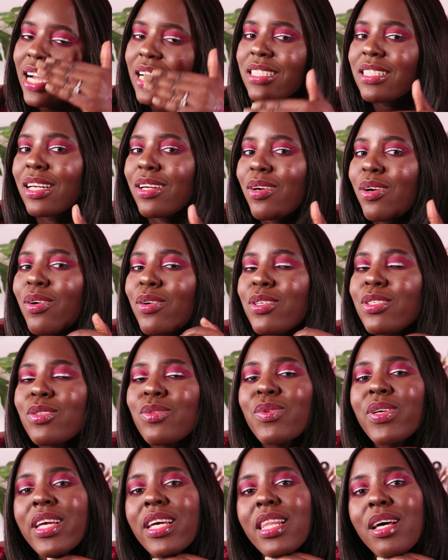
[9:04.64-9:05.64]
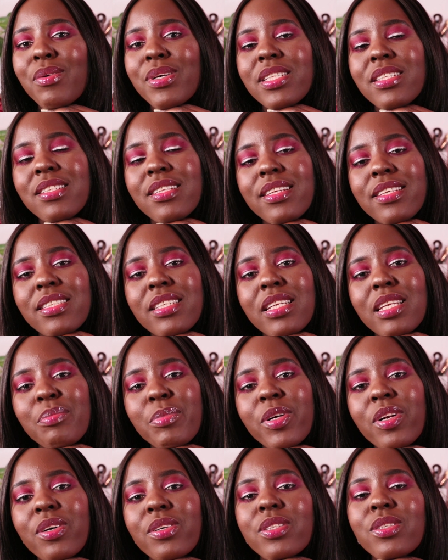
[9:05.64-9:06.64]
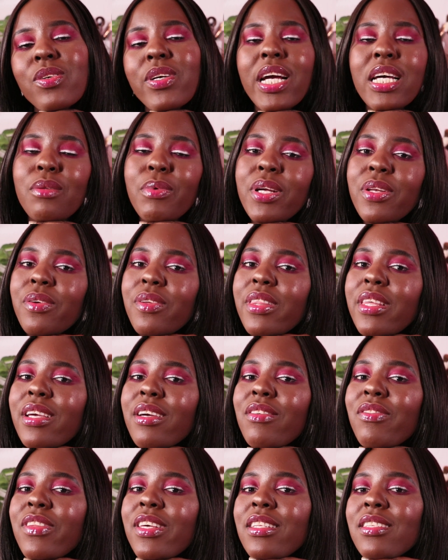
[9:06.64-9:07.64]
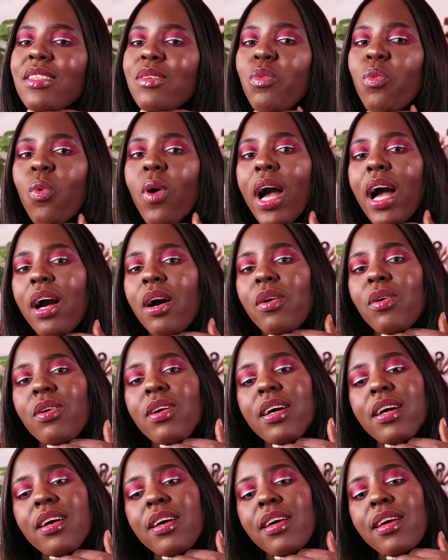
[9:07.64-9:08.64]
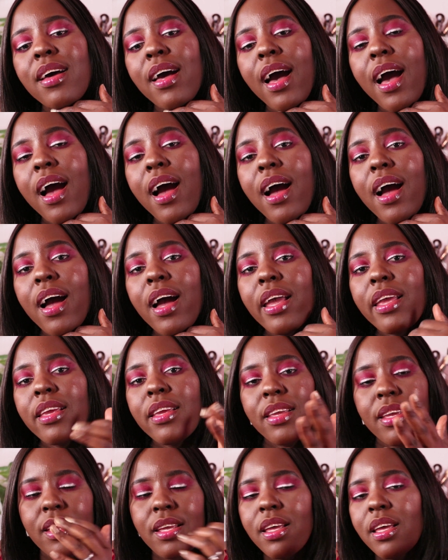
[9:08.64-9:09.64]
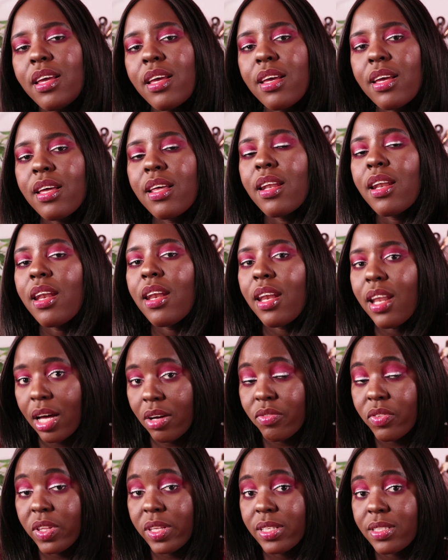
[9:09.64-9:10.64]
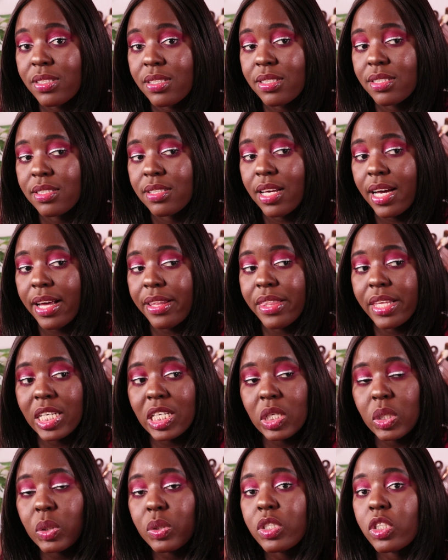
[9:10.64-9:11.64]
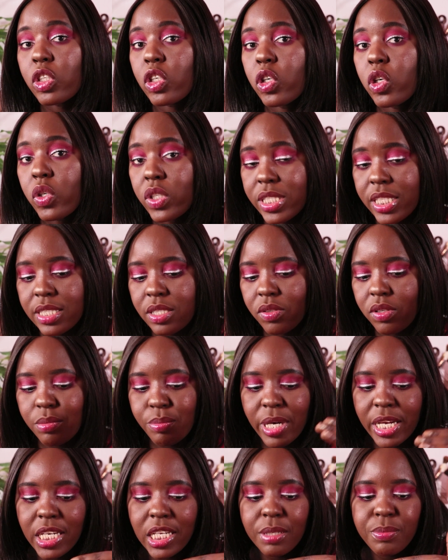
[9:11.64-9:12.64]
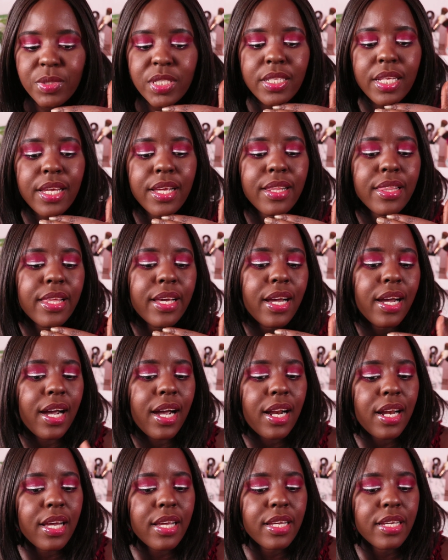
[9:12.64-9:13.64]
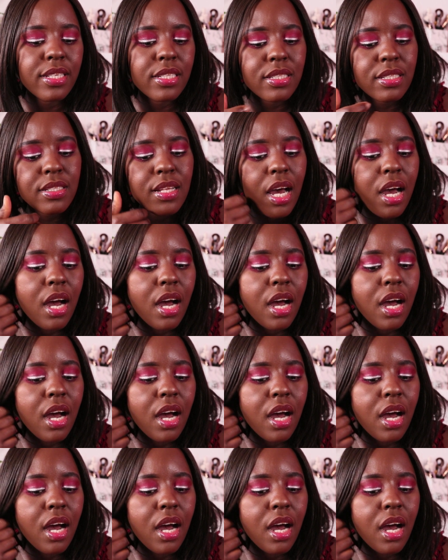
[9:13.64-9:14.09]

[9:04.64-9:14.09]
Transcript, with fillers: actually goes together with this lip gloss you guys what do you think of this wow i love this i think it looks gorgeous on my lips and the color is